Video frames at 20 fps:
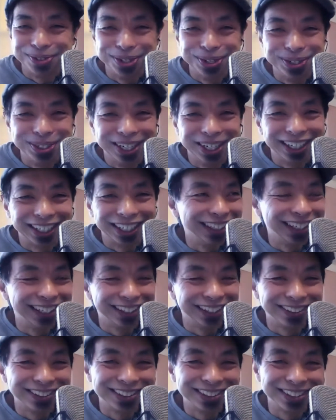I think yeah,
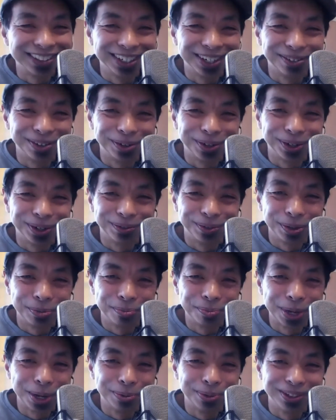you'll see everyone with
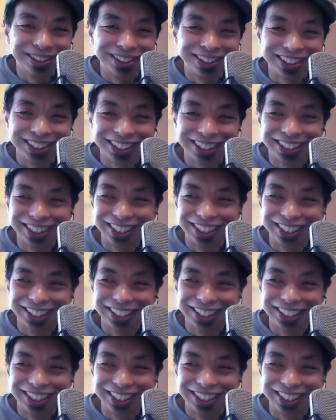pebbles and,